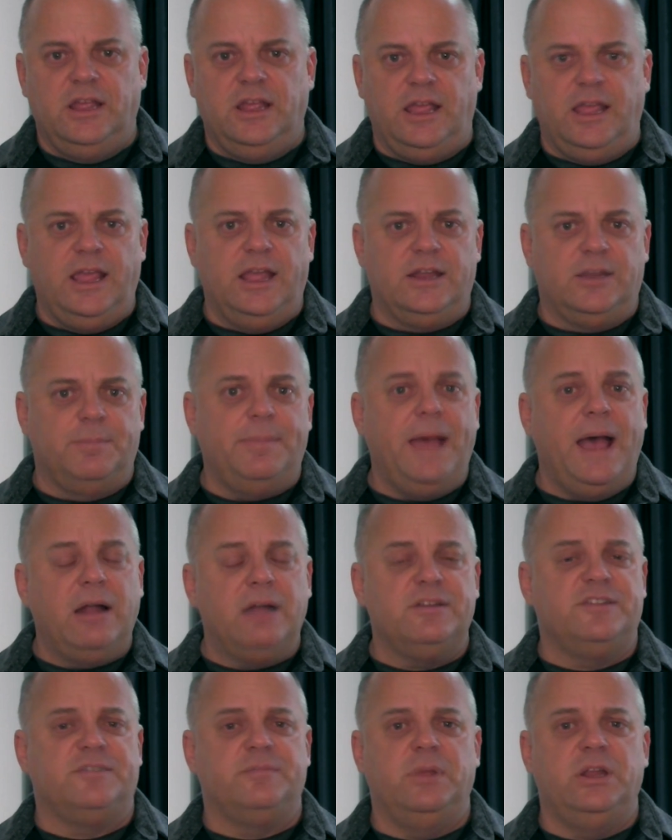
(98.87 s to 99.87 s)
and
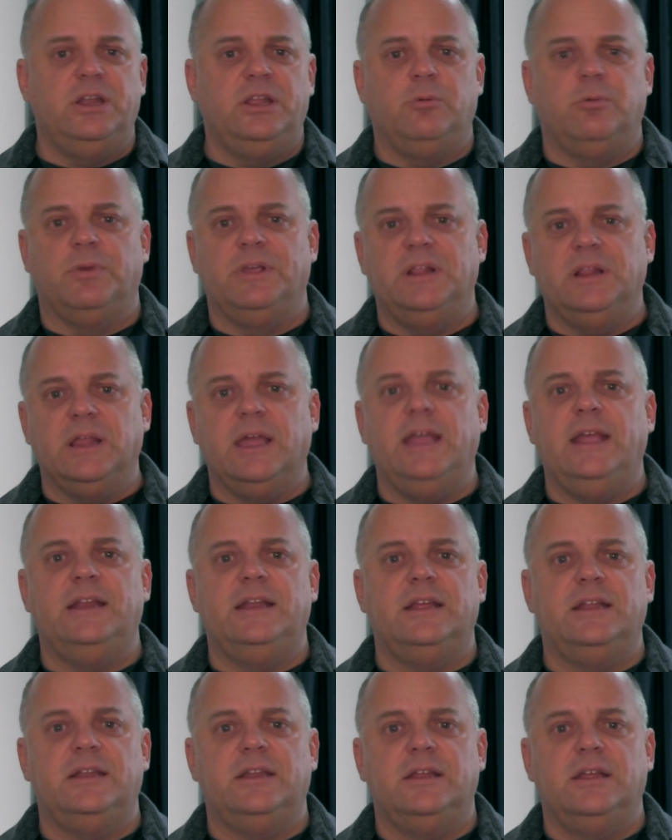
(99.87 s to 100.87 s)
about as many
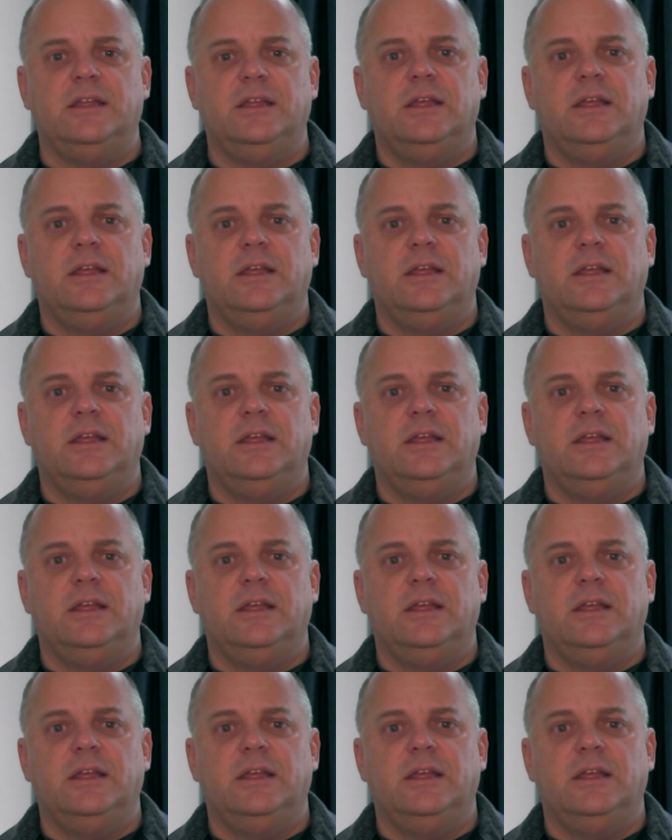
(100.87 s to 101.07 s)
related